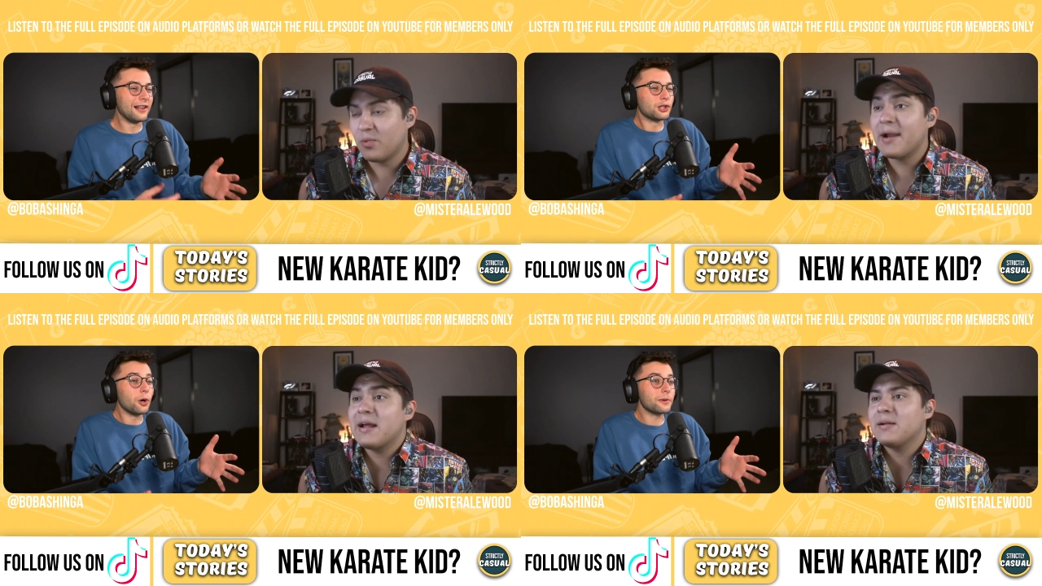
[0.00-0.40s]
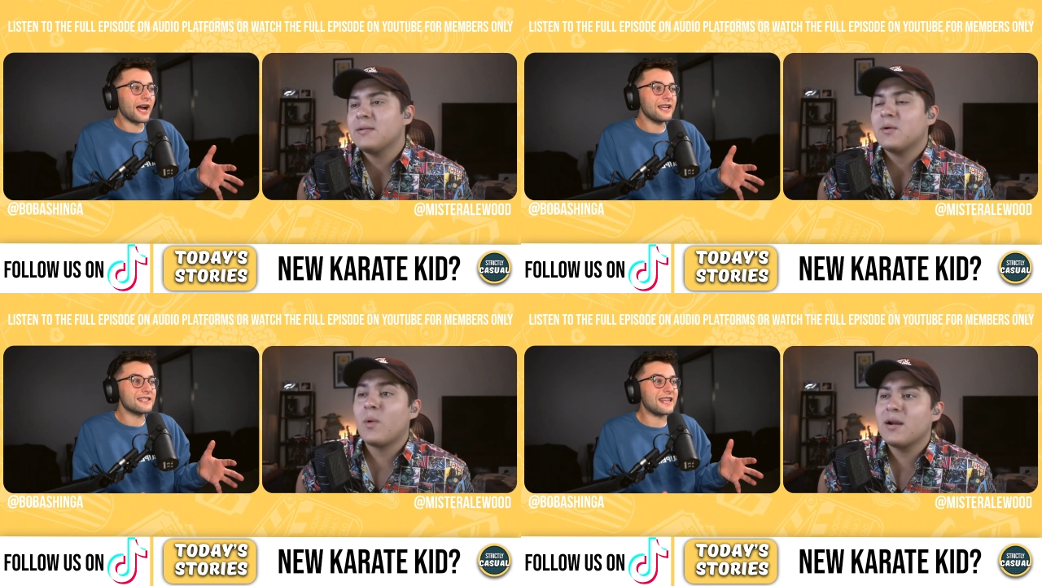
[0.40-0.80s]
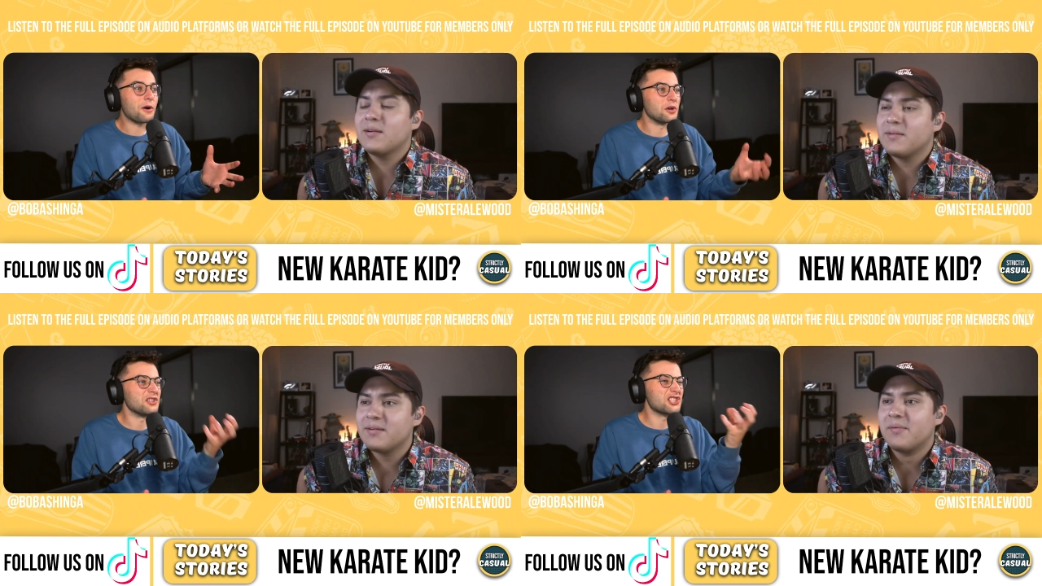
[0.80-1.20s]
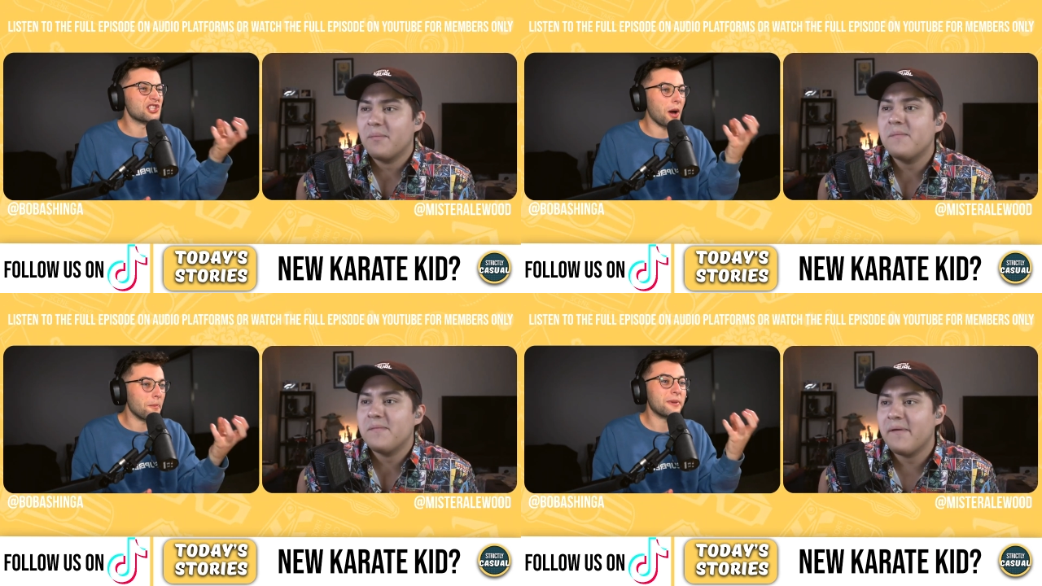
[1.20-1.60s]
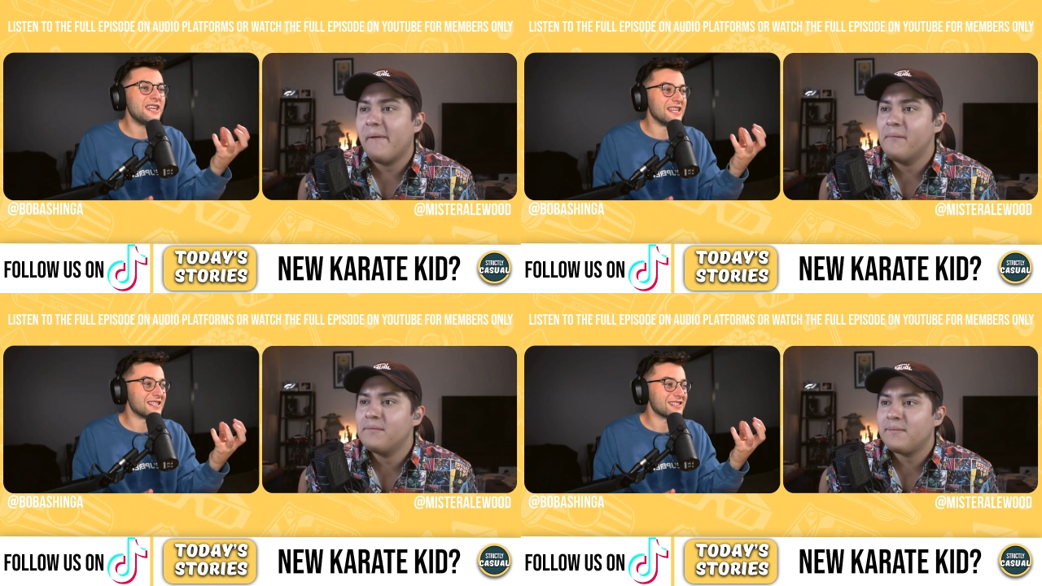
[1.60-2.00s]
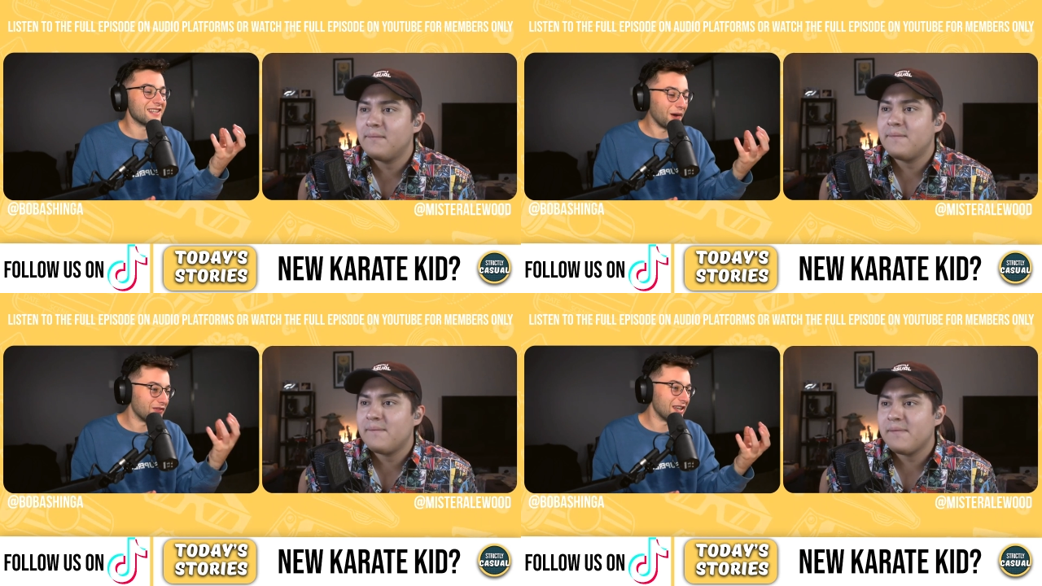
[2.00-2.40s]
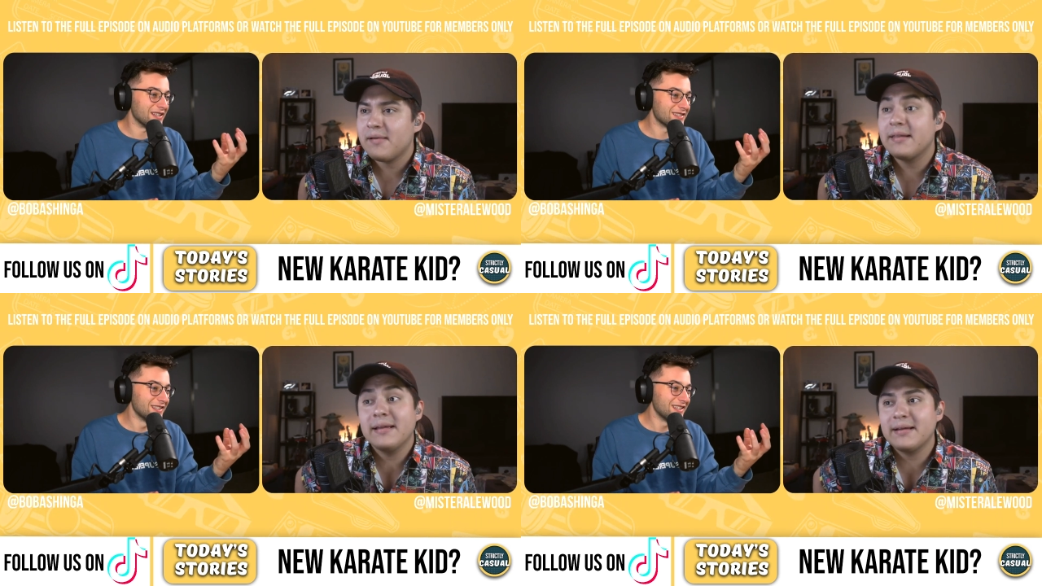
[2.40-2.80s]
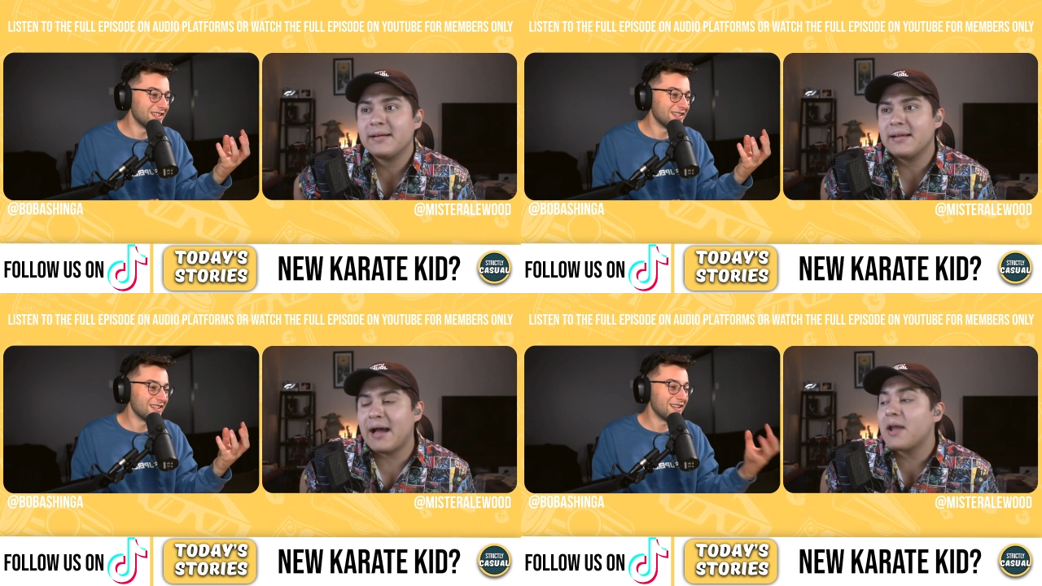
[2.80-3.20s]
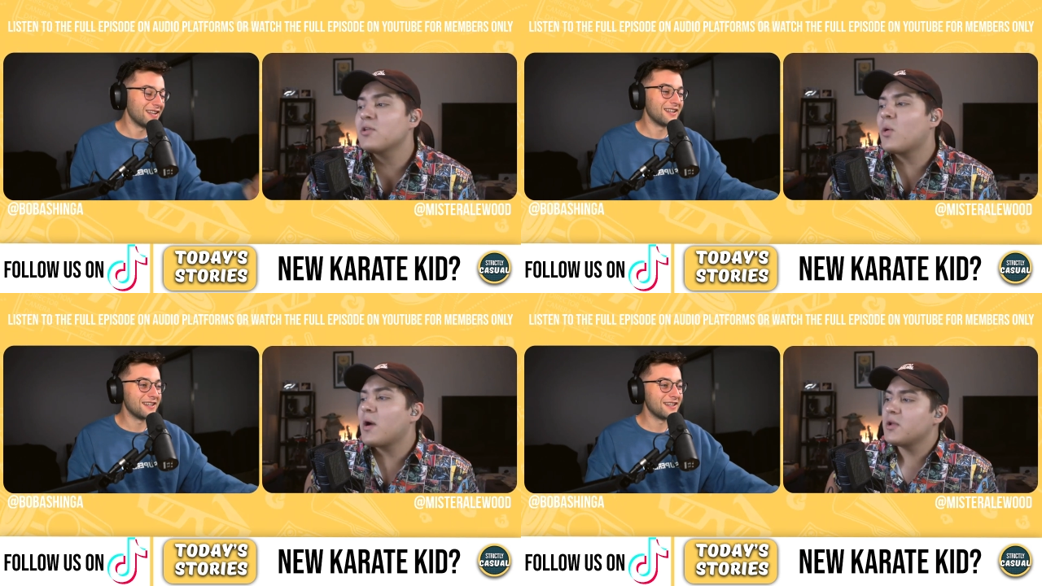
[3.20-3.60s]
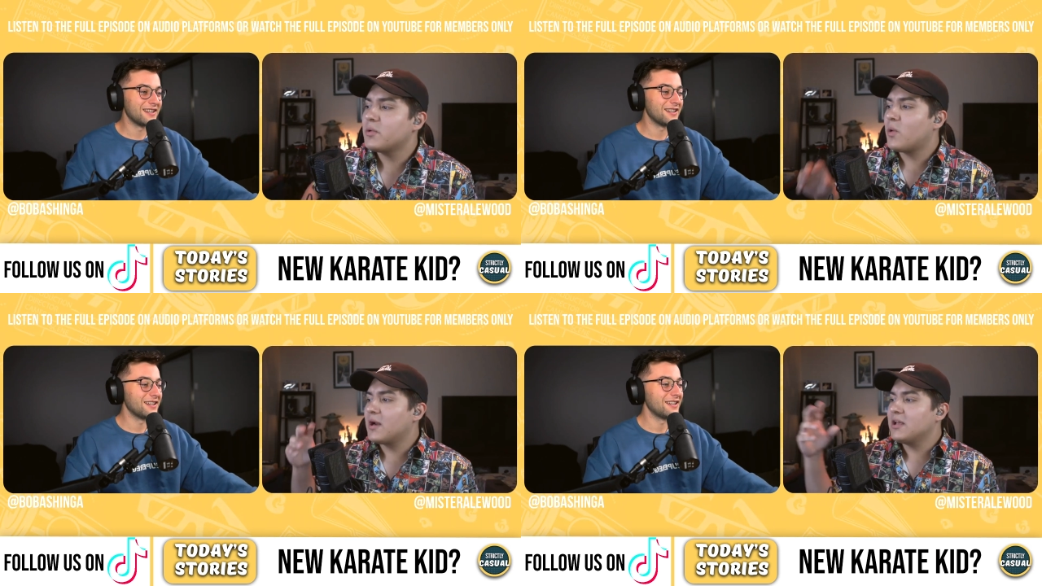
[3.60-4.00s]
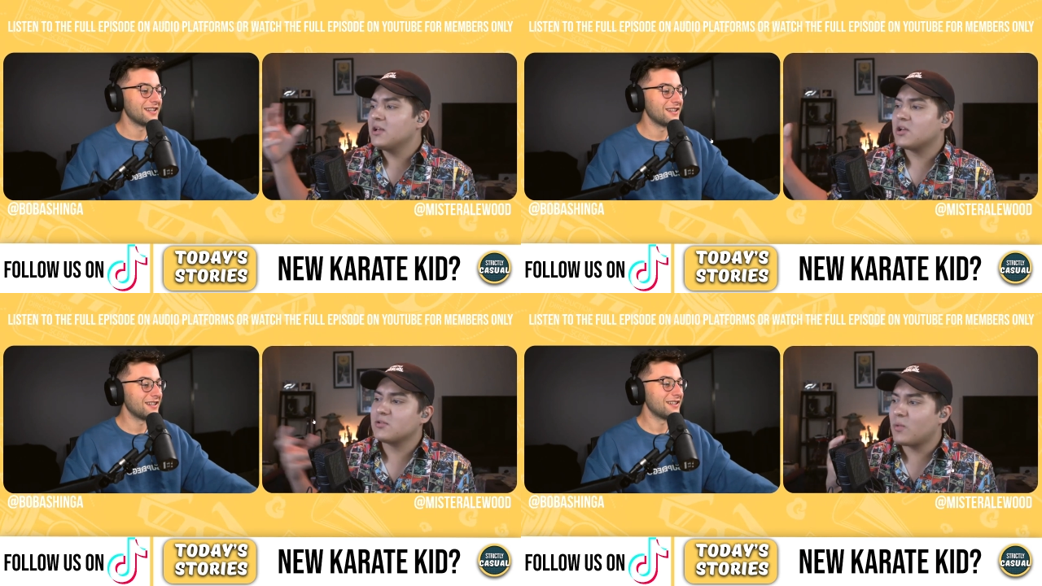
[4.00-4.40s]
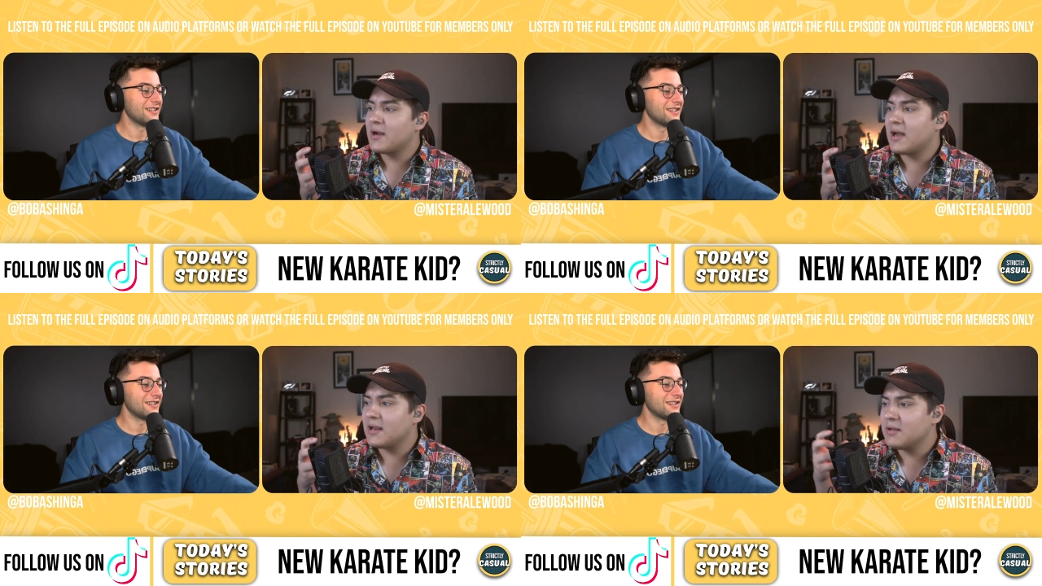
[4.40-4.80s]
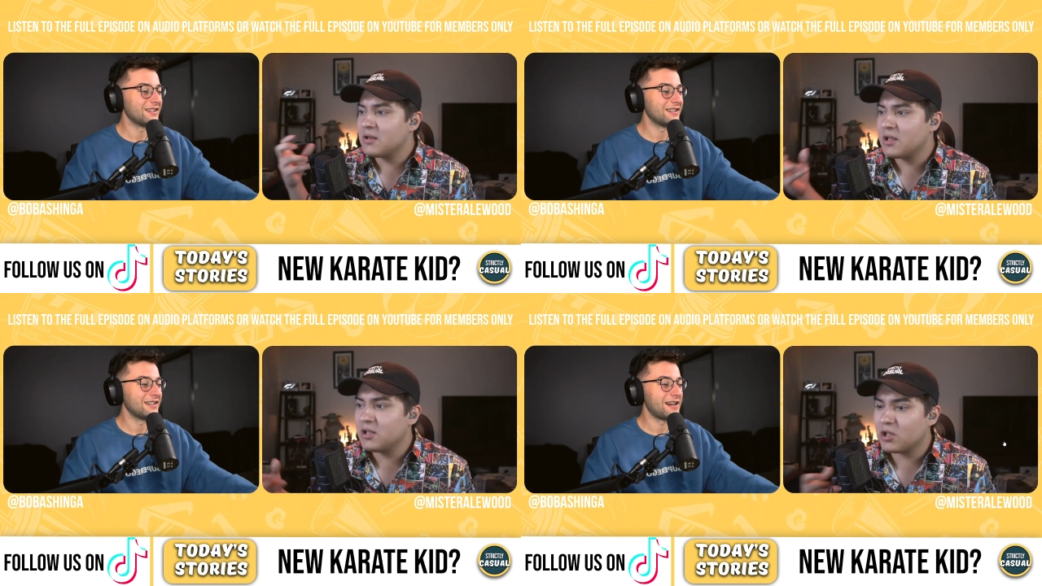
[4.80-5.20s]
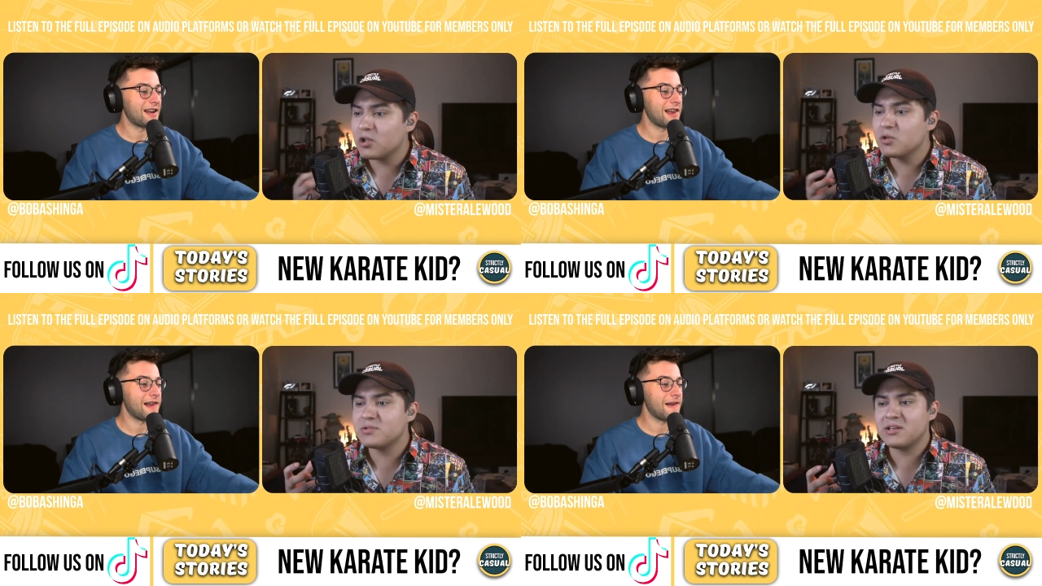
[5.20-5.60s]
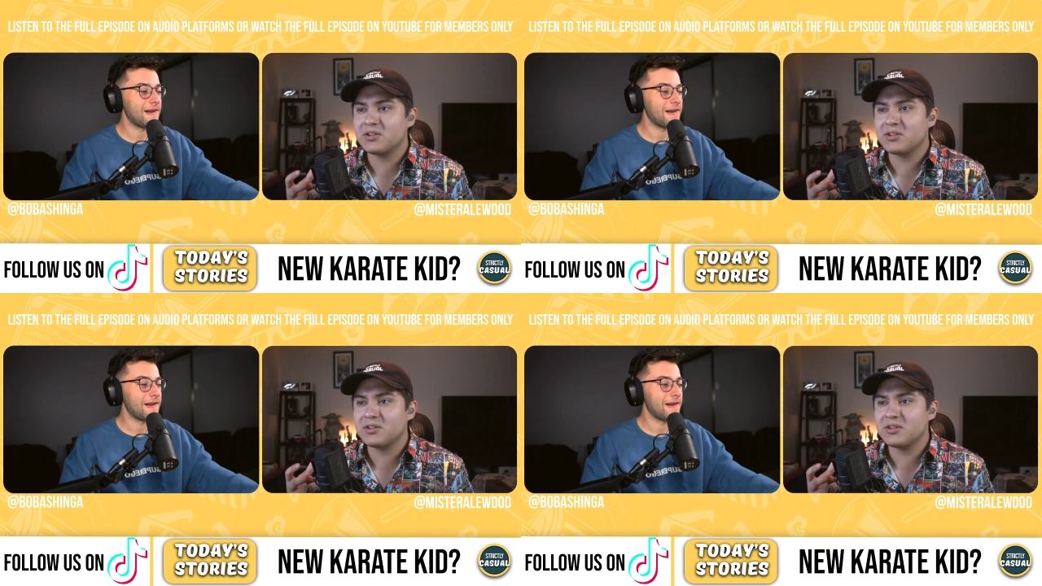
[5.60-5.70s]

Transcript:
Speaker 1: Kai is now a piece of this.
Speaker 2: Yeah. I don't know why you would want to include. Why not include